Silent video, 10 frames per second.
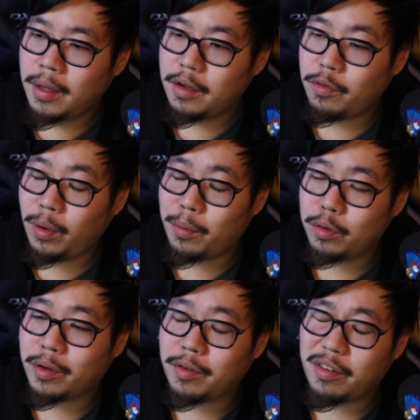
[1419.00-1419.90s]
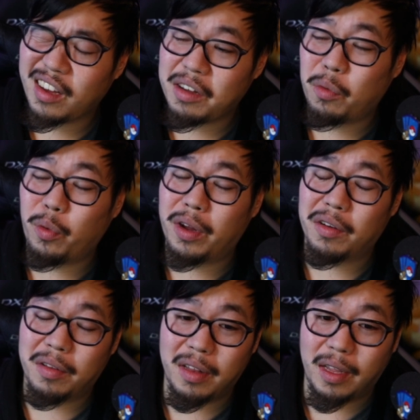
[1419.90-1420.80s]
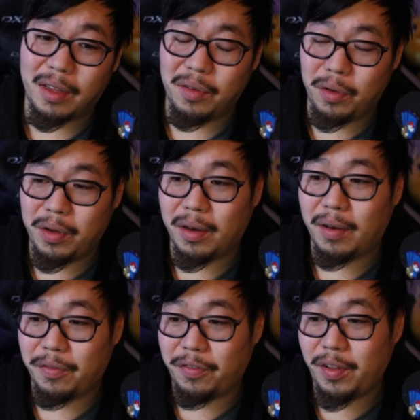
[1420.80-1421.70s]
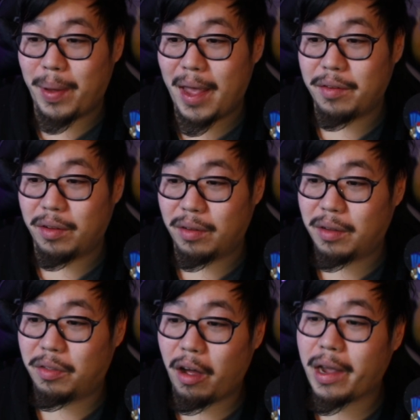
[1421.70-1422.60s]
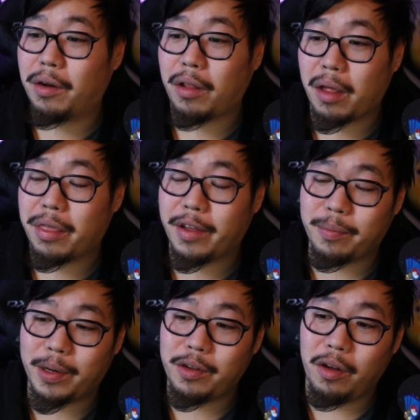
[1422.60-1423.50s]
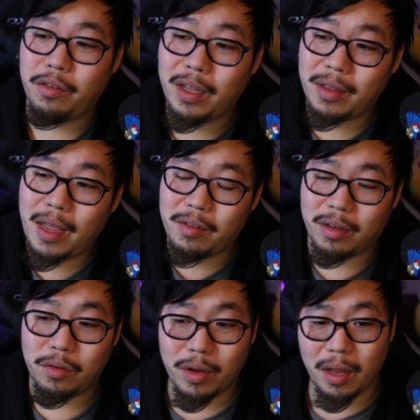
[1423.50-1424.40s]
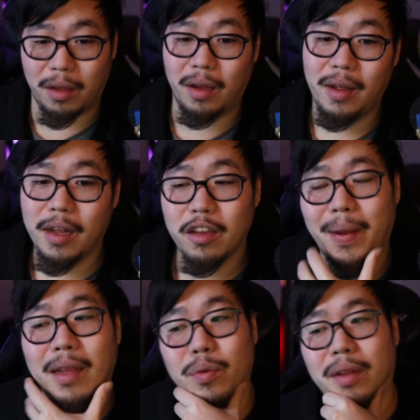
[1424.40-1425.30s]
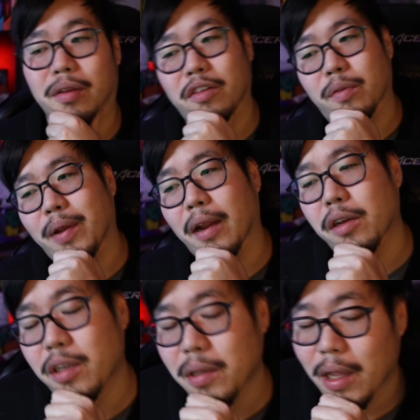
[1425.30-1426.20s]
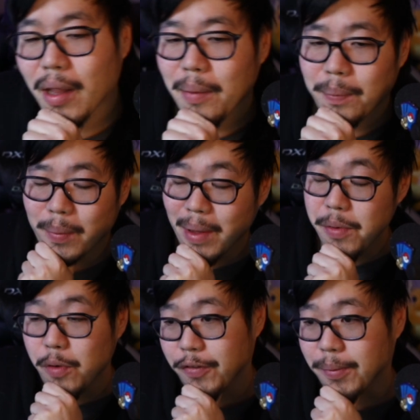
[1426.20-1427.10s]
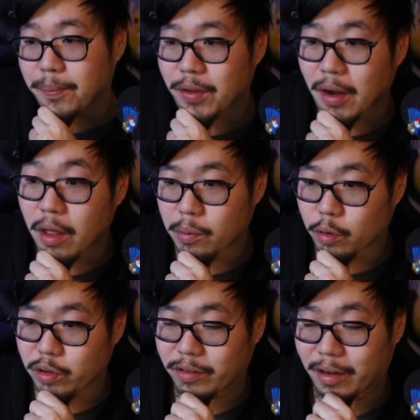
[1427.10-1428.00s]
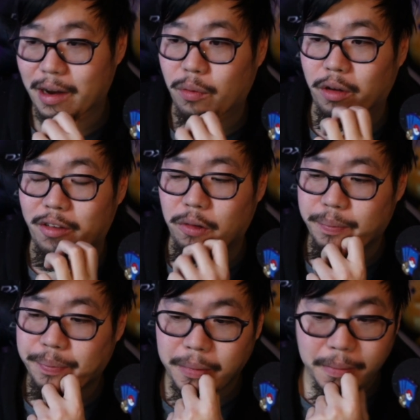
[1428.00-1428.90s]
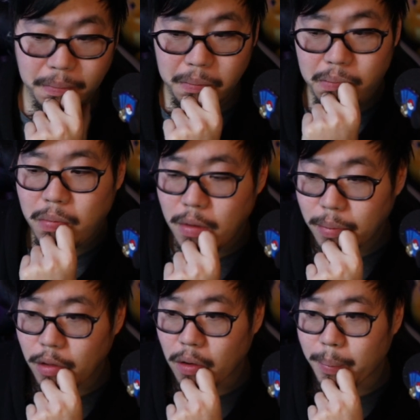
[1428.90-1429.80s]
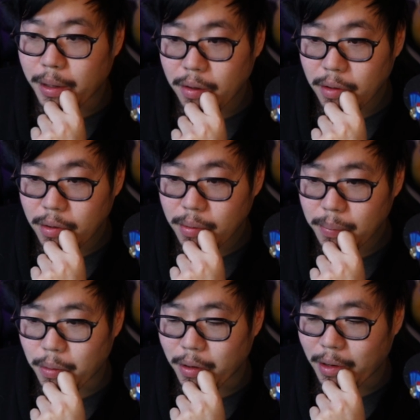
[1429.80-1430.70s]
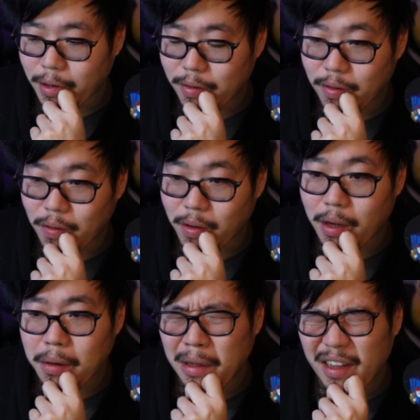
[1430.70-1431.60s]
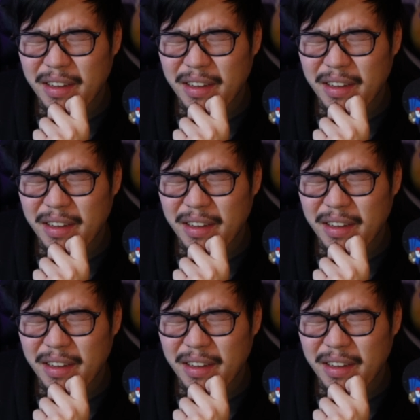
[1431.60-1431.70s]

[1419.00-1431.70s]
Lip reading: This one Moltres is like weird. Like you can flip heads and knock out a lot of things, but you can also hit tails and do nothing. Spending 3 turns to put energy. But maybe with the other Moltres, it kind of works out. No, but Pokedex, okay.